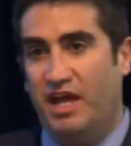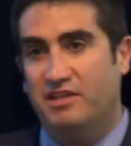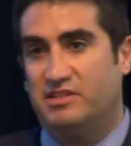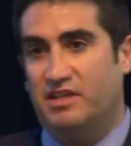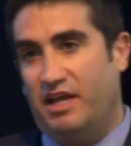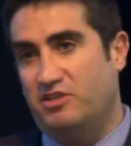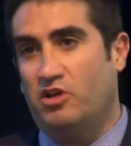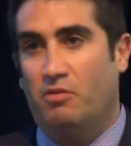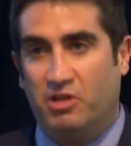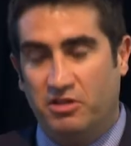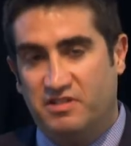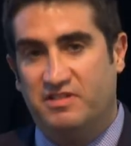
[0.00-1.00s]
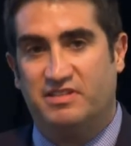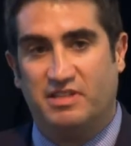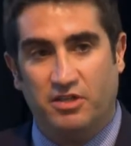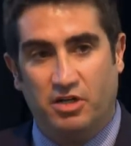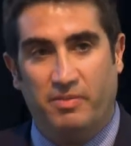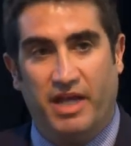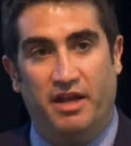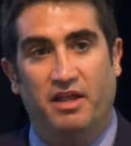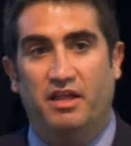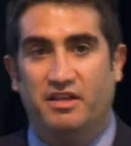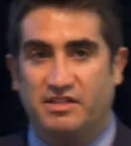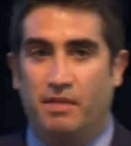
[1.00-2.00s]
As, as Shom alluded to this a little bit,
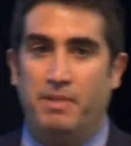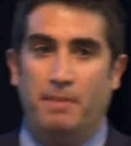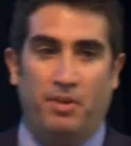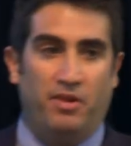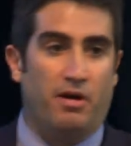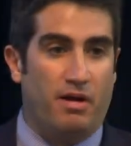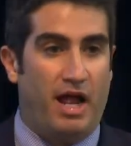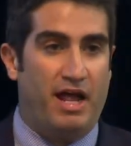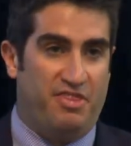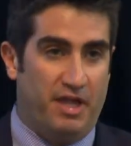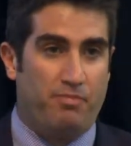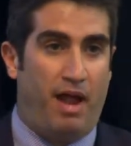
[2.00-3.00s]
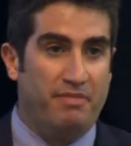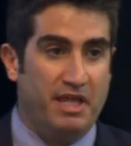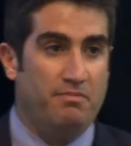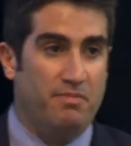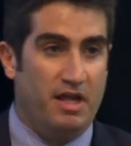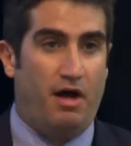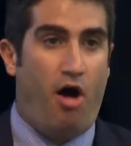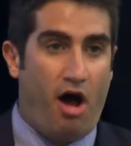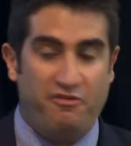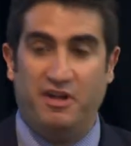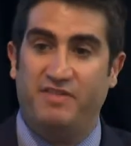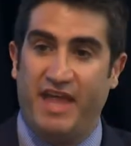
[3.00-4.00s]
some people are, I think, probably
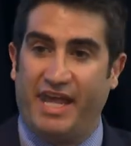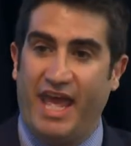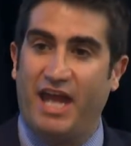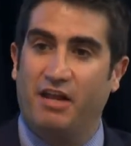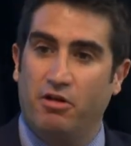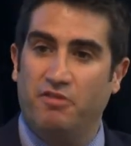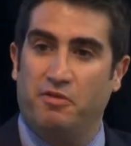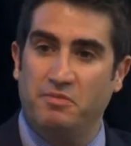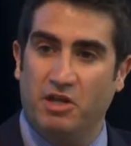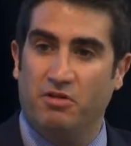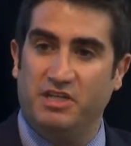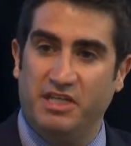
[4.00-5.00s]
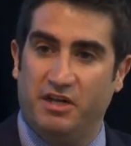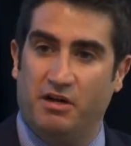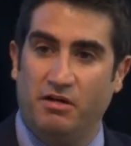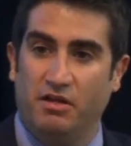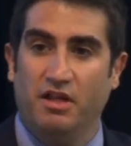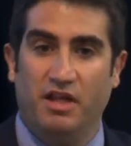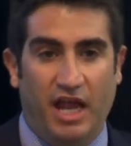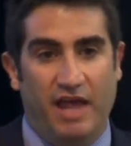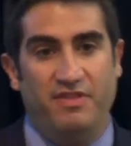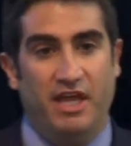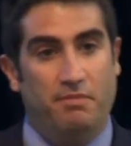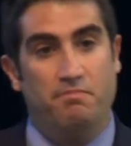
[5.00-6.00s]
often in that category from year to year,
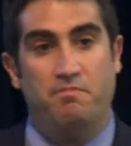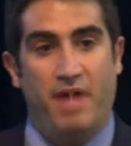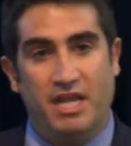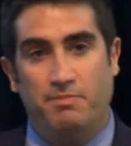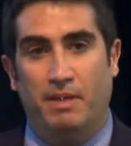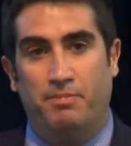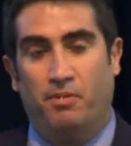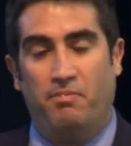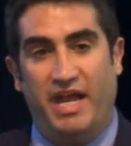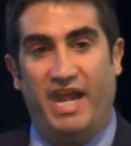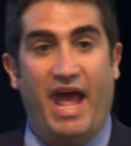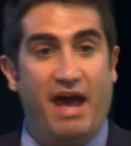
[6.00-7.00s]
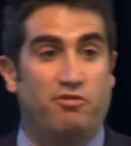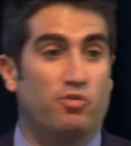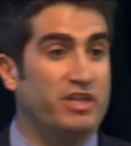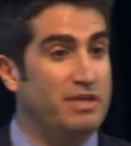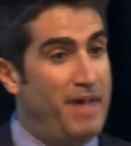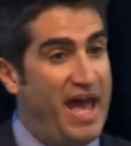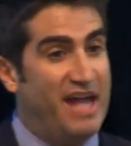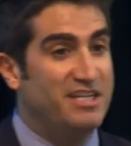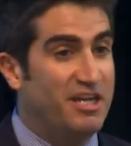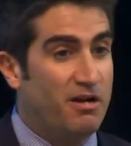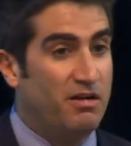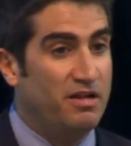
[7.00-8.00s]
and then many people might have a really bad
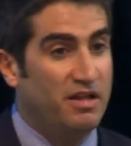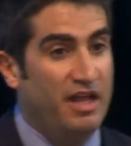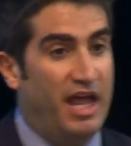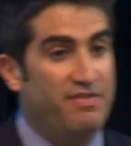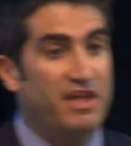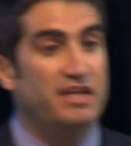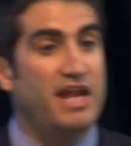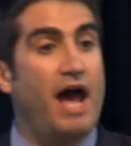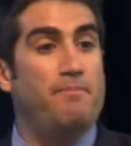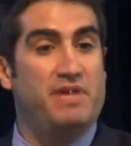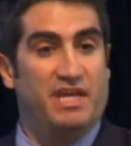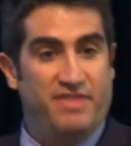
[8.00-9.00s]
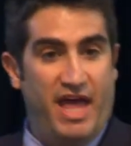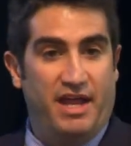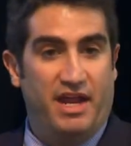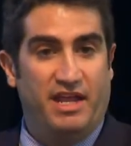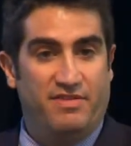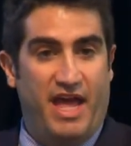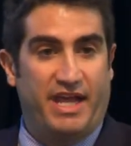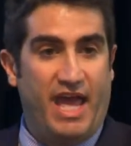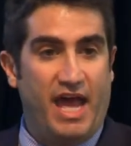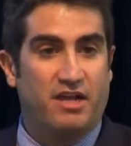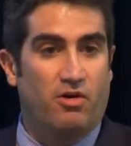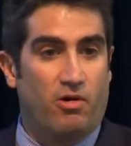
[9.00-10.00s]
year and then not be in that, in that
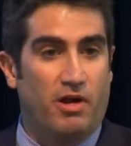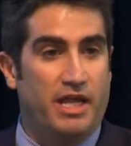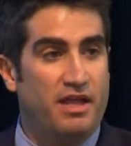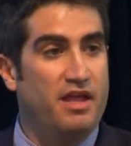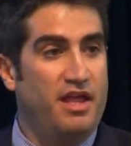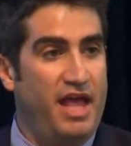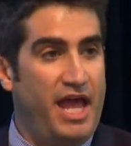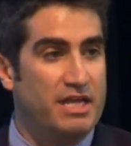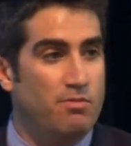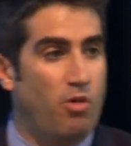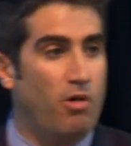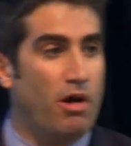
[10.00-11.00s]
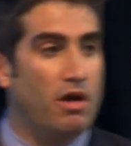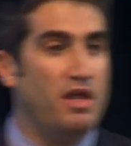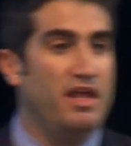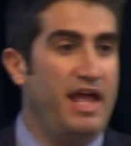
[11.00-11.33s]
category anymore.